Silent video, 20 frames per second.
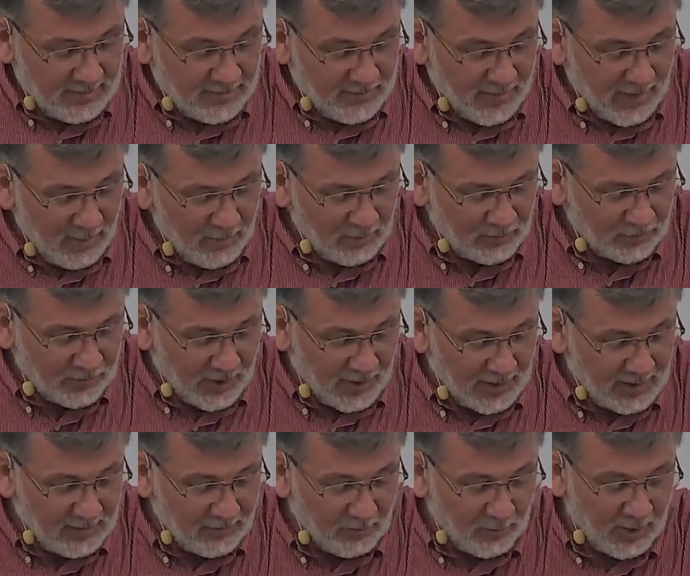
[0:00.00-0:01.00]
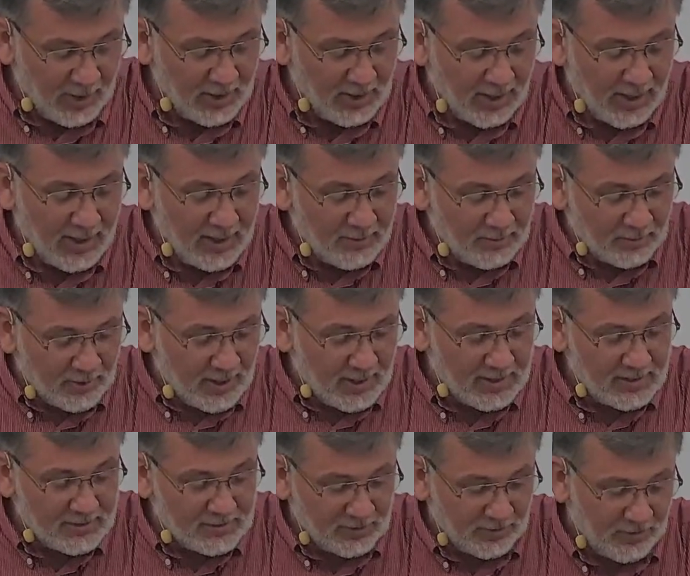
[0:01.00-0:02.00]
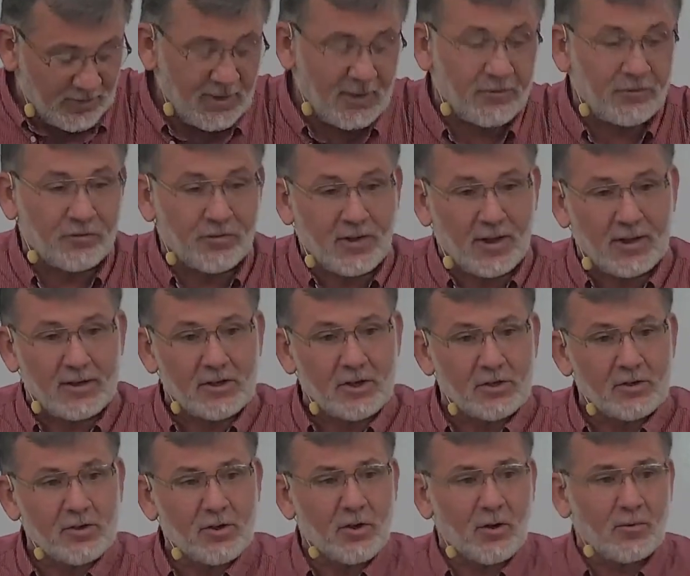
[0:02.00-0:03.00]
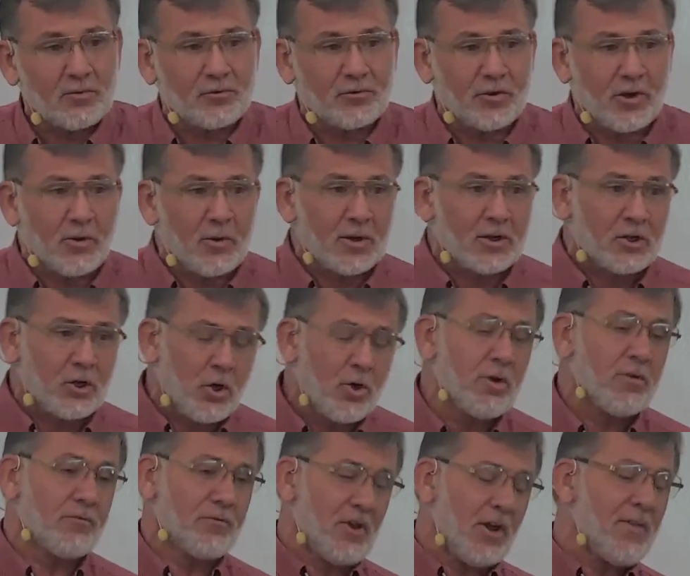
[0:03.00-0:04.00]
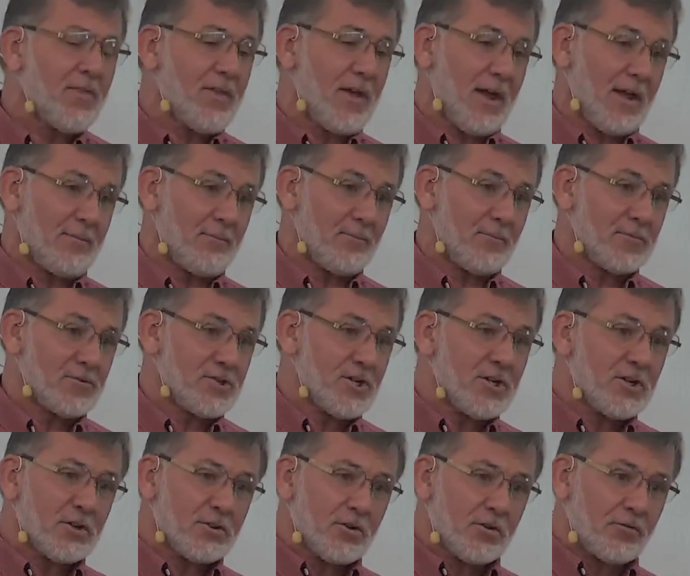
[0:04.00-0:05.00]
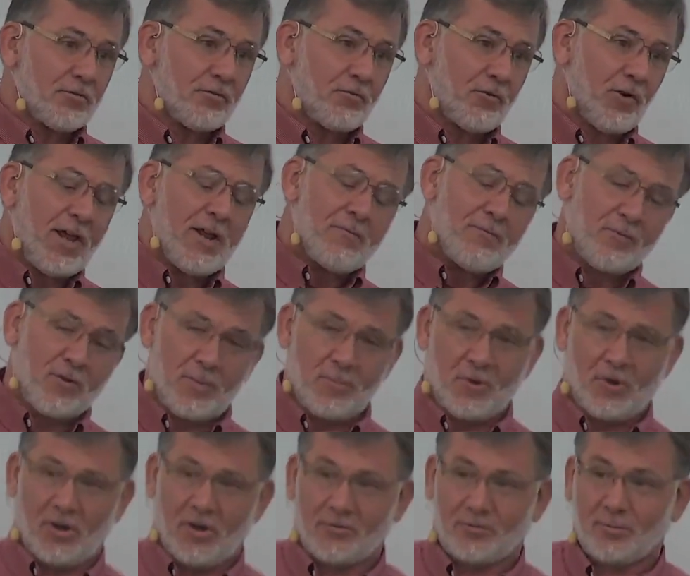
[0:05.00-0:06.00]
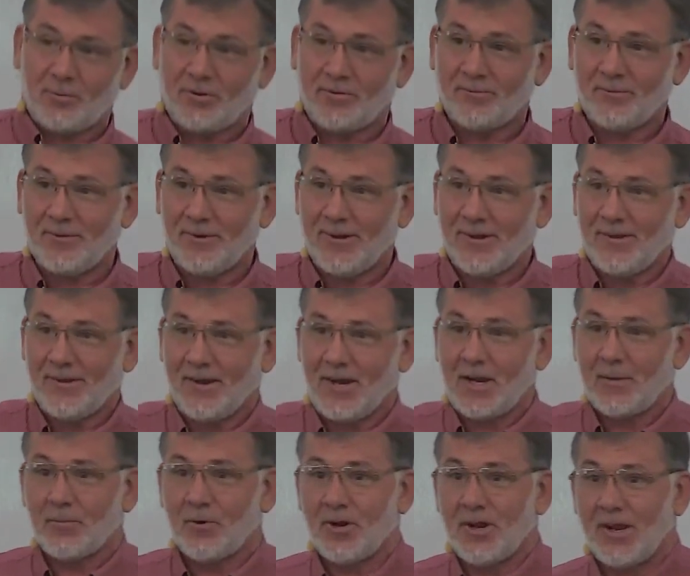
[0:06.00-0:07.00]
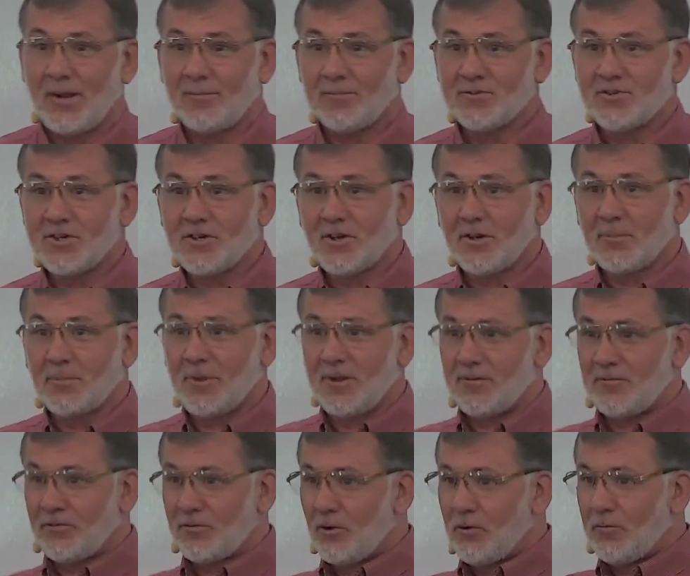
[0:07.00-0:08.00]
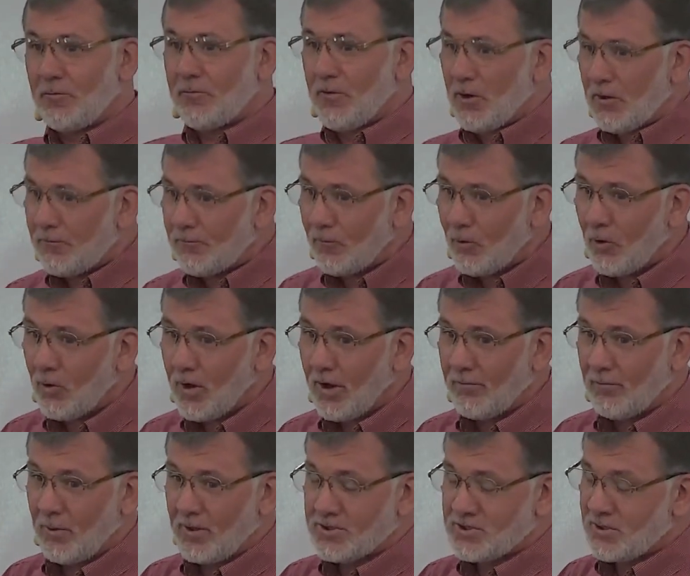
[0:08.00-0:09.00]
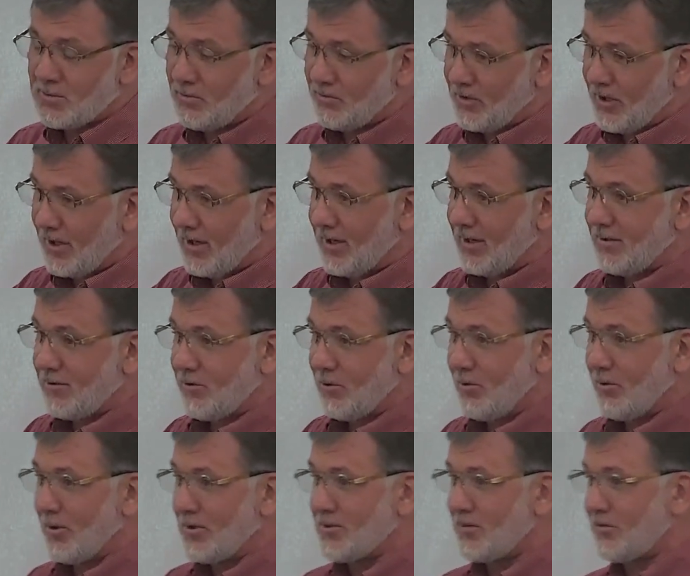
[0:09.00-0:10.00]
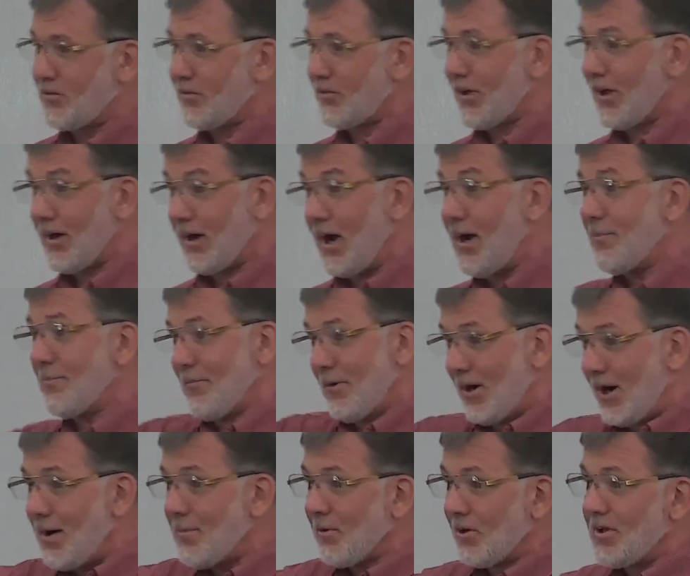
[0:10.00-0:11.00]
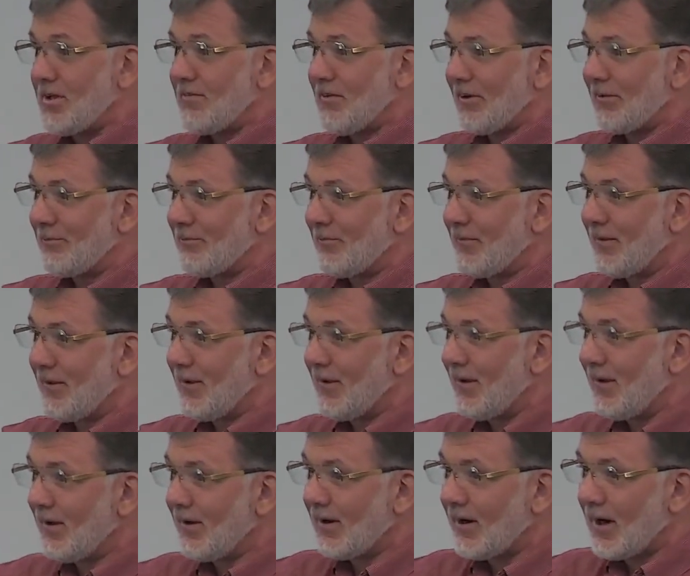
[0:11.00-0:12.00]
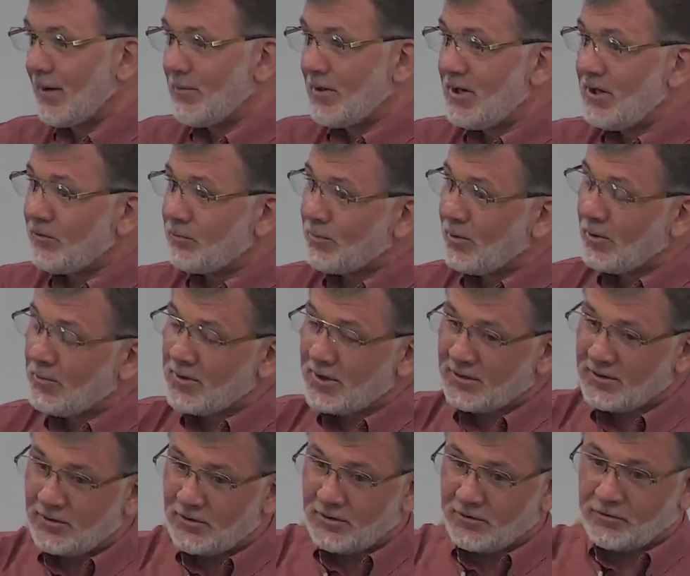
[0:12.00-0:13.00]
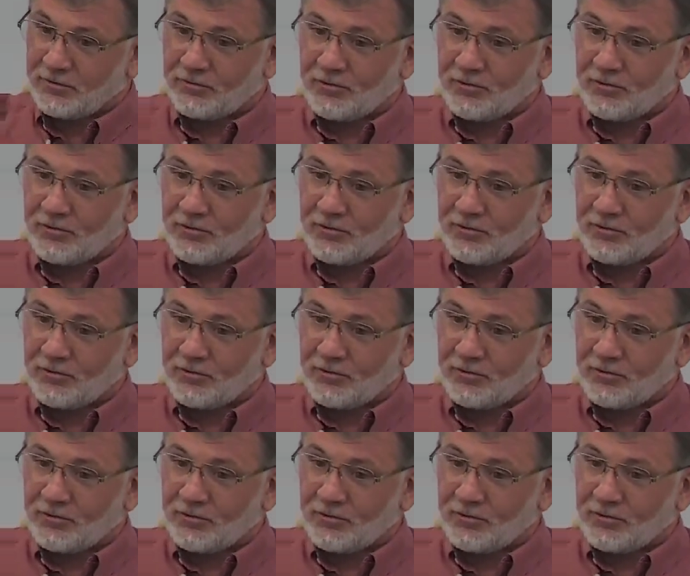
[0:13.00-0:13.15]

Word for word: that was kind of what I read into this that, you know, Sarah could have done that. She could have just fled from her husband Abraham. She could have been so fearful of what she was getting into and just decided, I'm, I'm leaving. I mean, he's put me into this